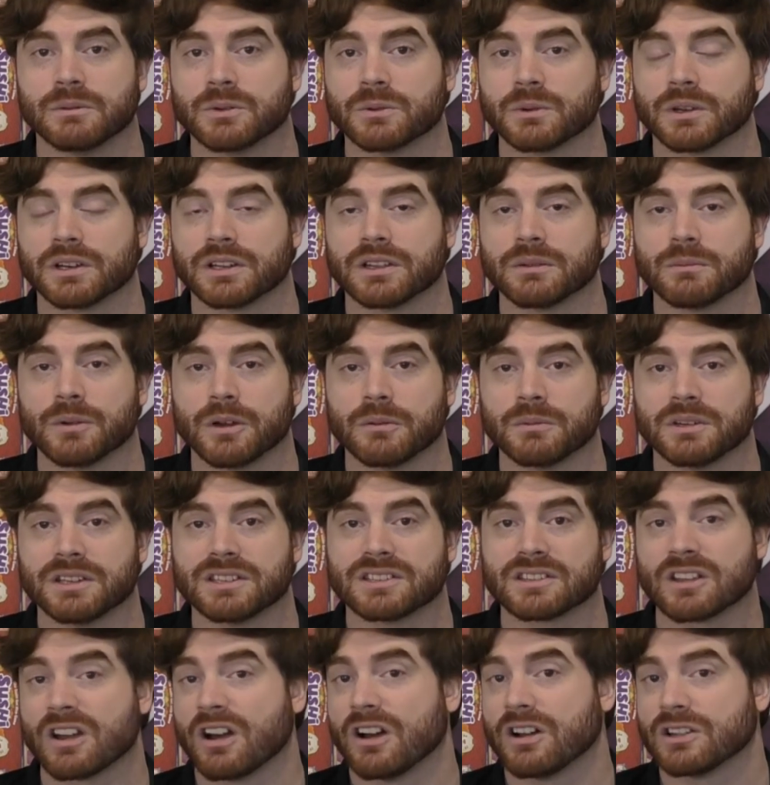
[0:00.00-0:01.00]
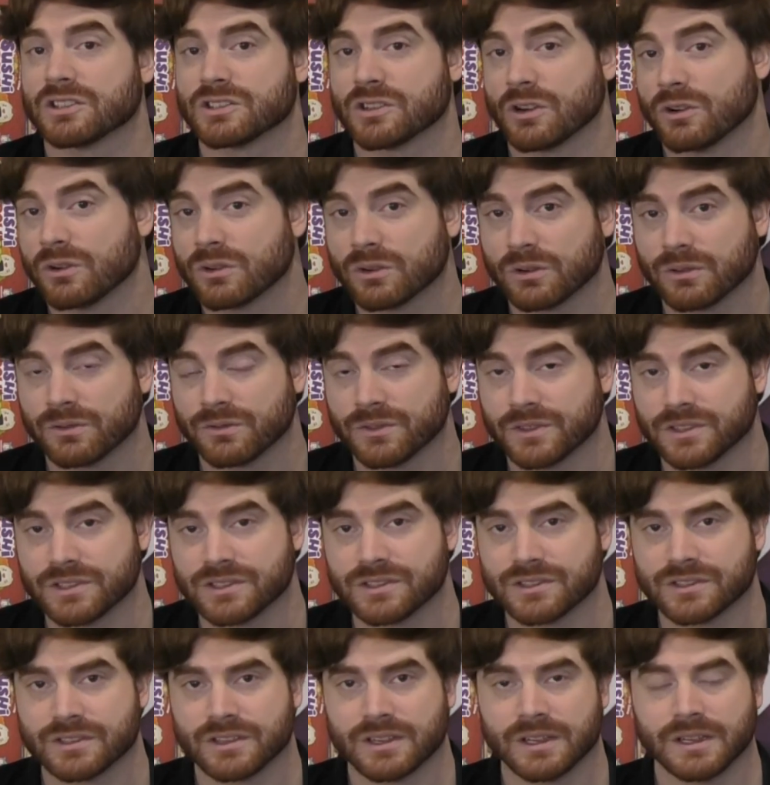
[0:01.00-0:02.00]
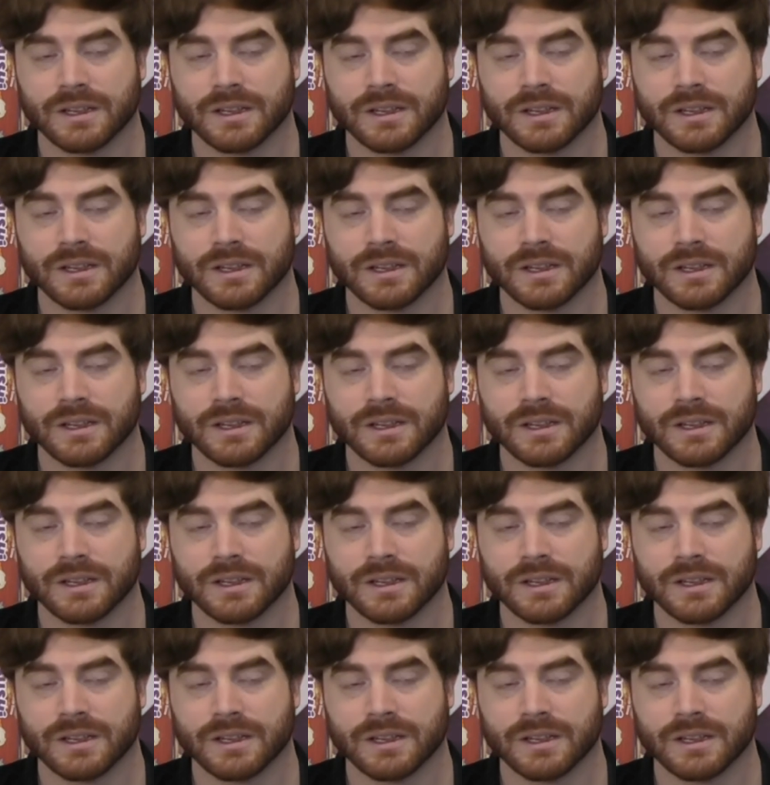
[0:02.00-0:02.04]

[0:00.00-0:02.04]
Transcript: one at the moment is Cartographers,